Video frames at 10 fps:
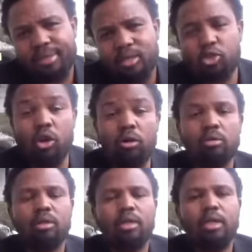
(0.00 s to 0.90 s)
So
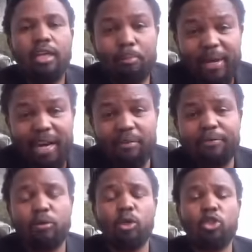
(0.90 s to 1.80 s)
the
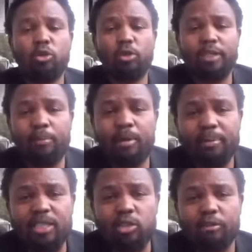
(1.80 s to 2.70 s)
BLF will talk to the Deputy
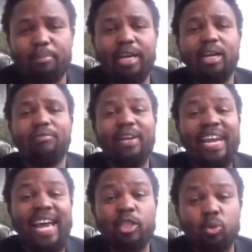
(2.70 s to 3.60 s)
President of BLF
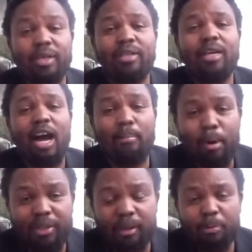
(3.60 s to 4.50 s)
next week
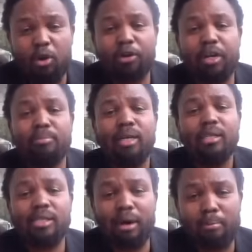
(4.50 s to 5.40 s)
about that program
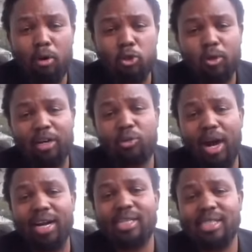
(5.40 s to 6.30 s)
some more, so that you
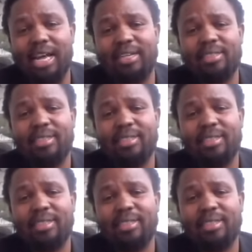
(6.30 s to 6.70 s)
understand